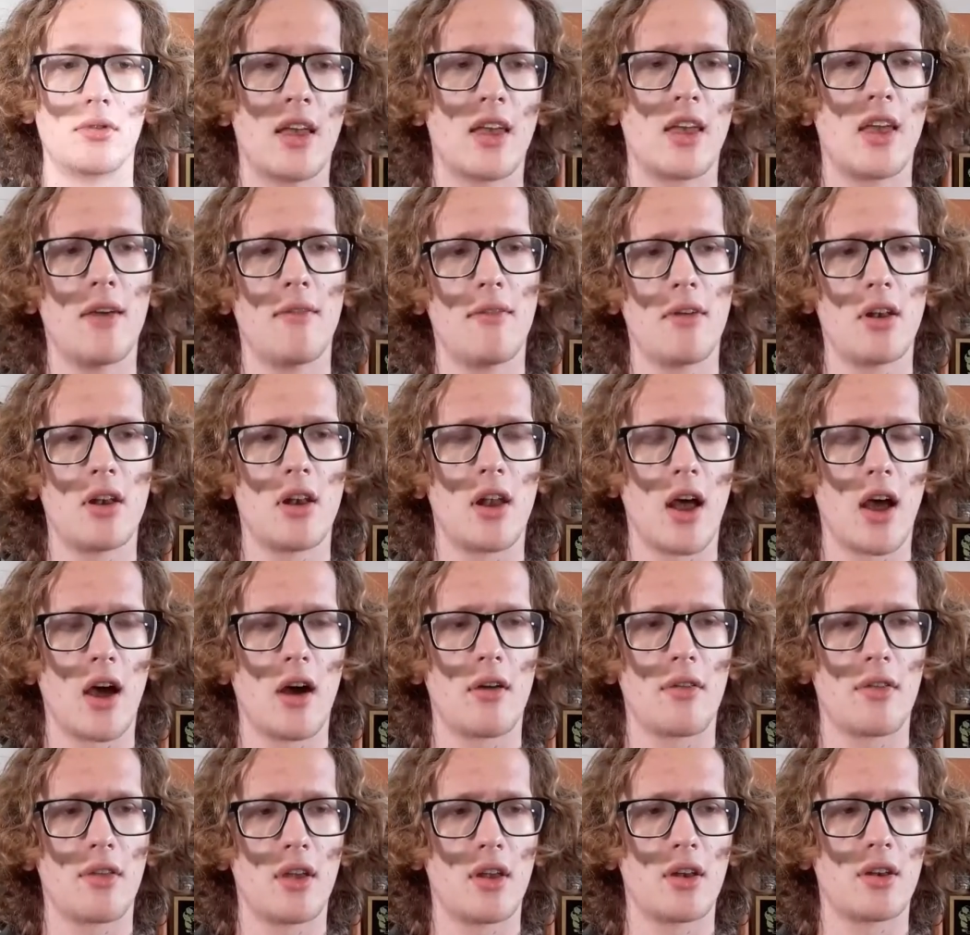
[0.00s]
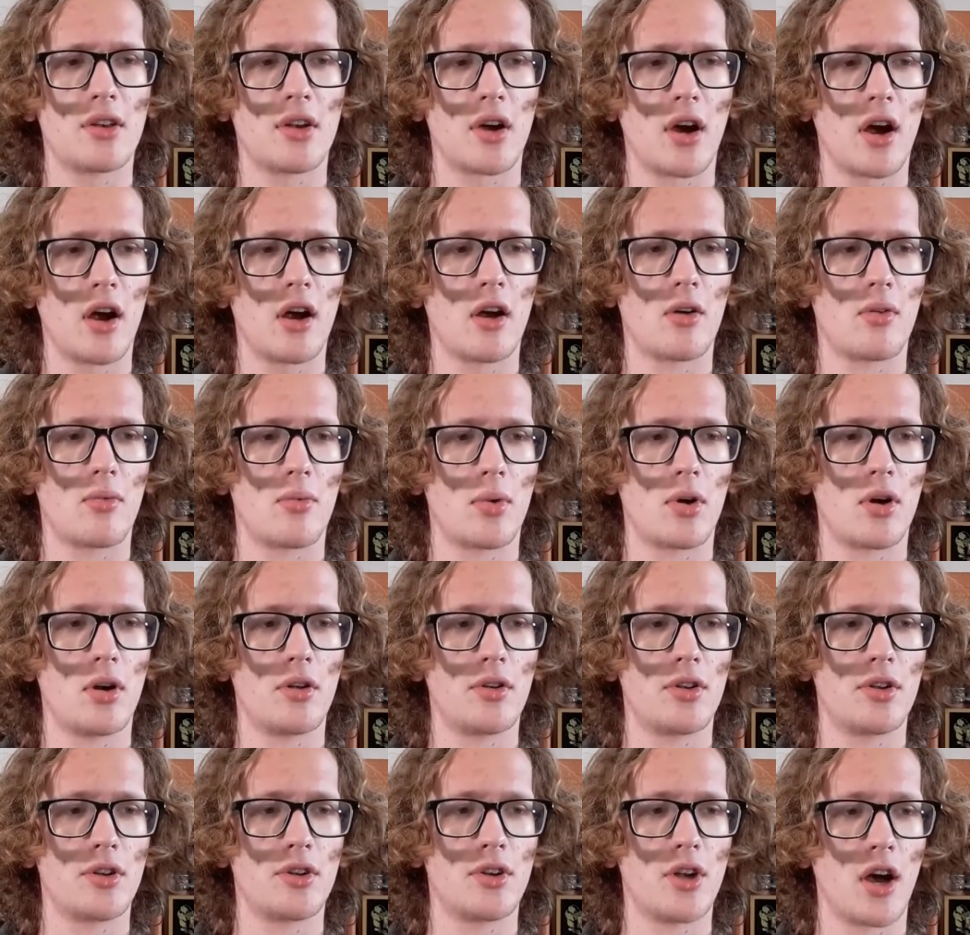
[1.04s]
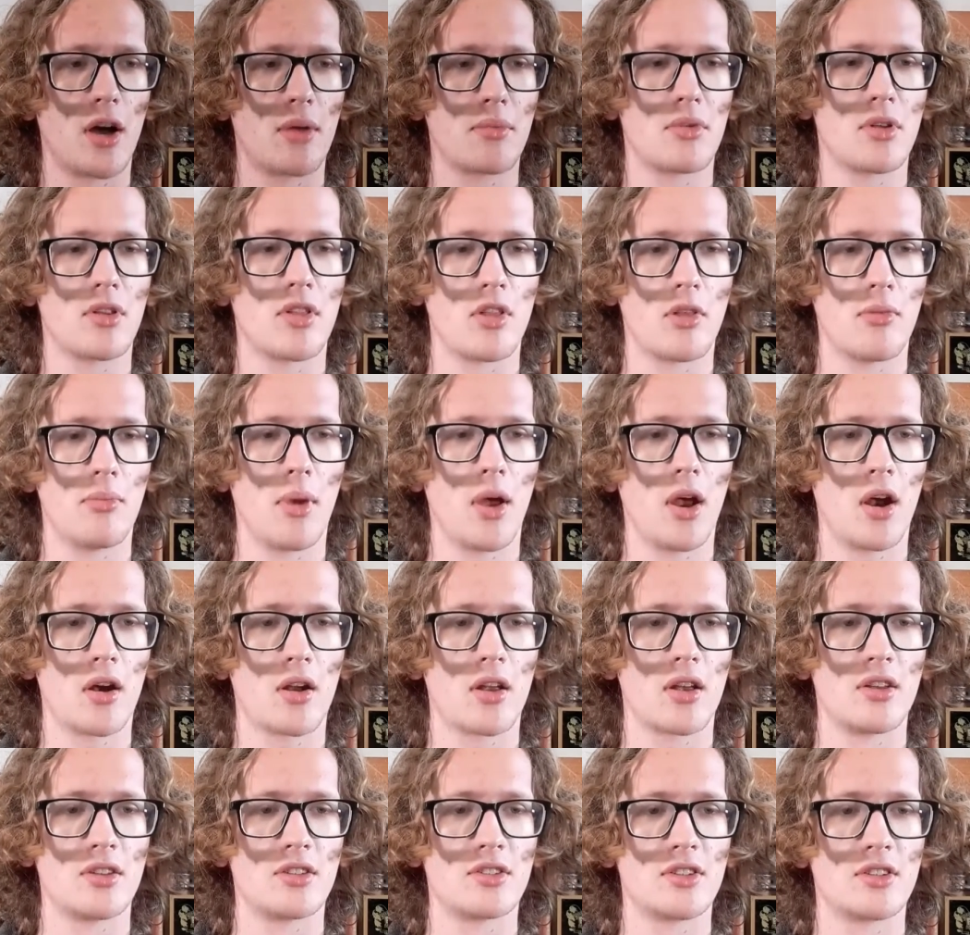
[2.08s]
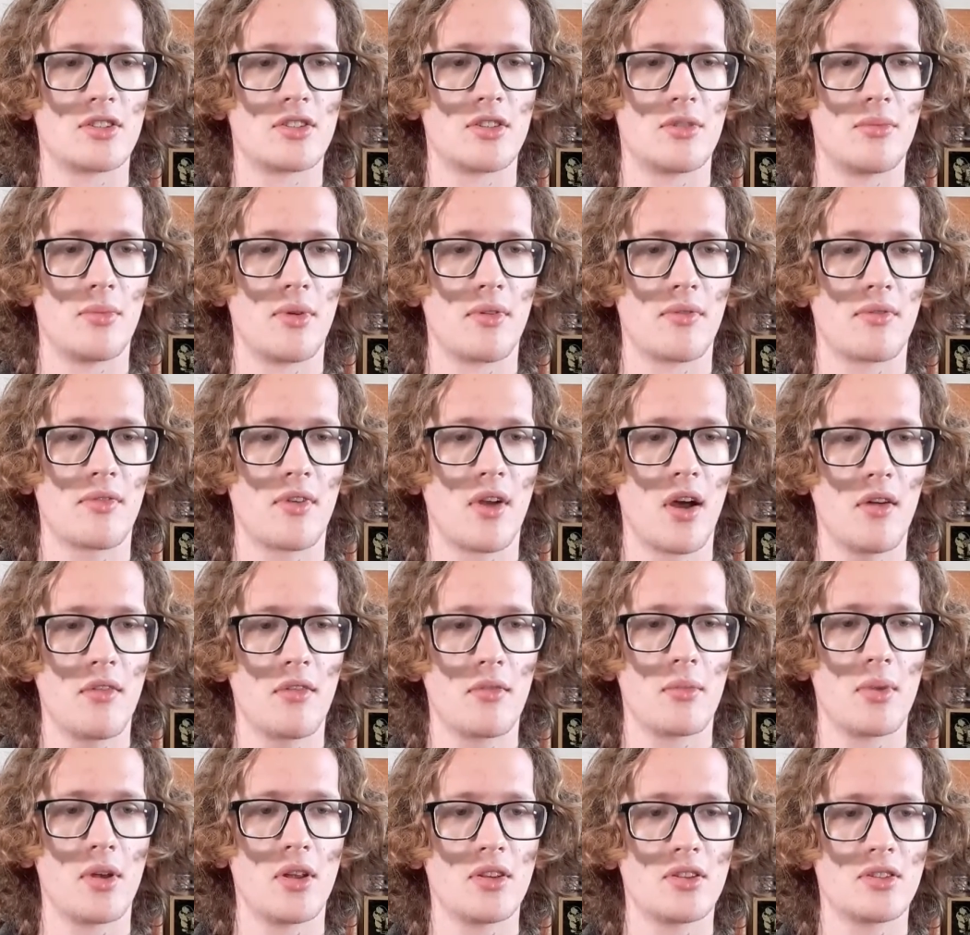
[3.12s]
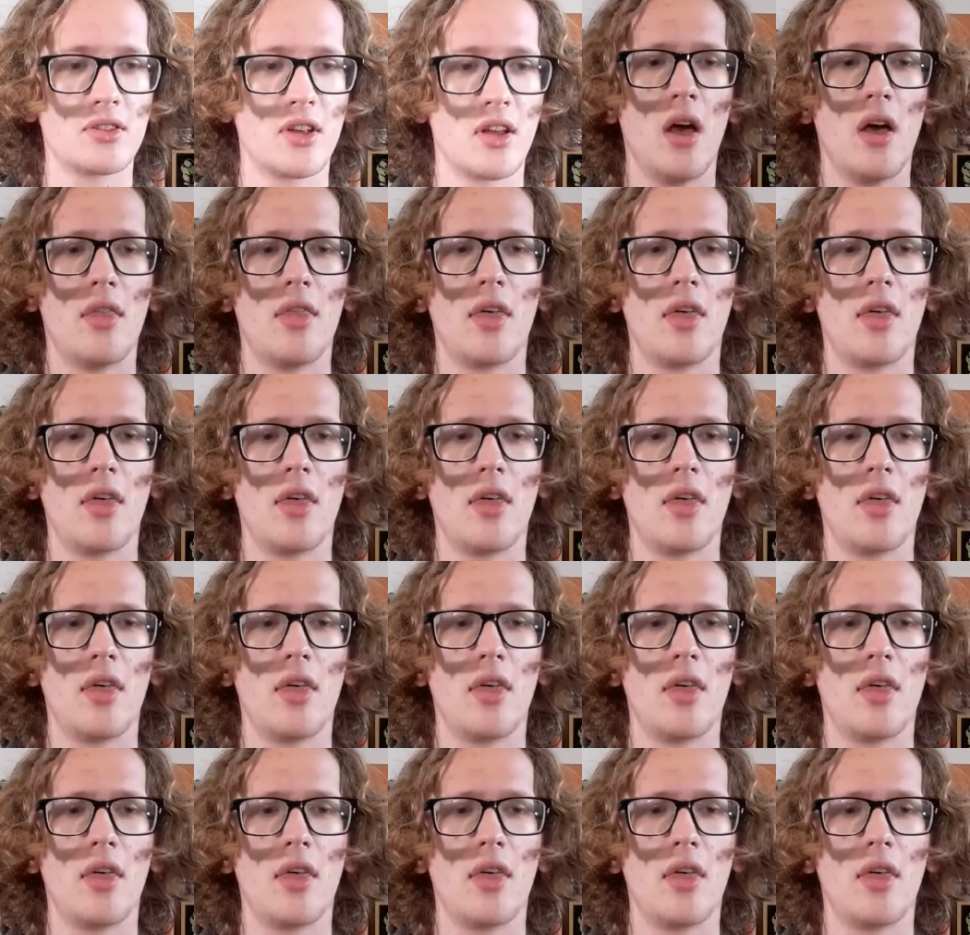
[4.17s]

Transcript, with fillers: Given now the entire world adopted the American system of government,